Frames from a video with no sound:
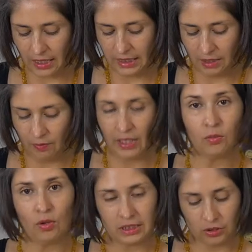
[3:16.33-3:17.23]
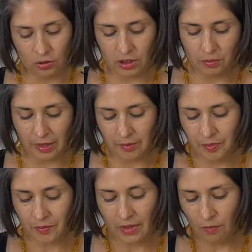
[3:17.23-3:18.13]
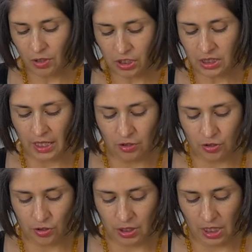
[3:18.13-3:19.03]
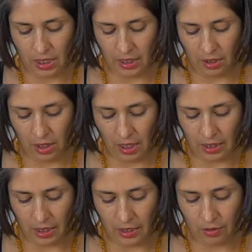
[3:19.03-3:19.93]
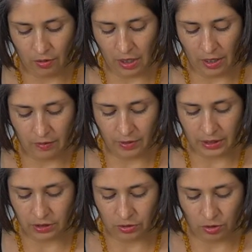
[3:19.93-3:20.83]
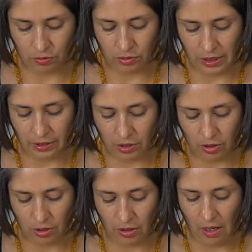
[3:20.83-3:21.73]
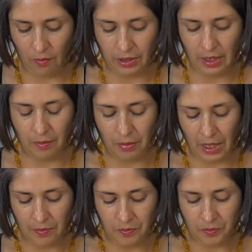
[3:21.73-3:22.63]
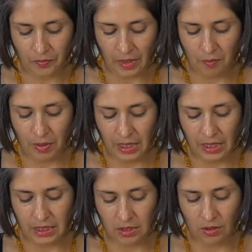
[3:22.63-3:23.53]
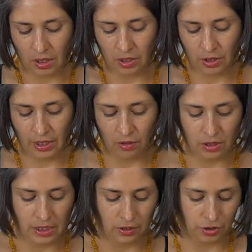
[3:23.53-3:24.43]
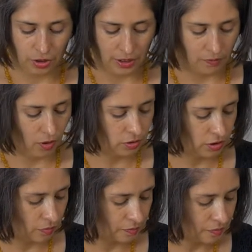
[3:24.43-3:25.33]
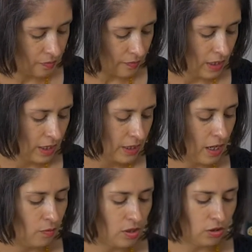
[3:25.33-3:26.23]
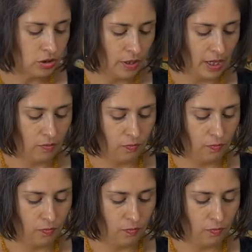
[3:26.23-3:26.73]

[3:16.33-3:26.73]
is available at stores, but we're just not used to seeing it a lot. I know a lot of us don't tend to cook a lot with them, but it is a good healthy alternative also. Now we also have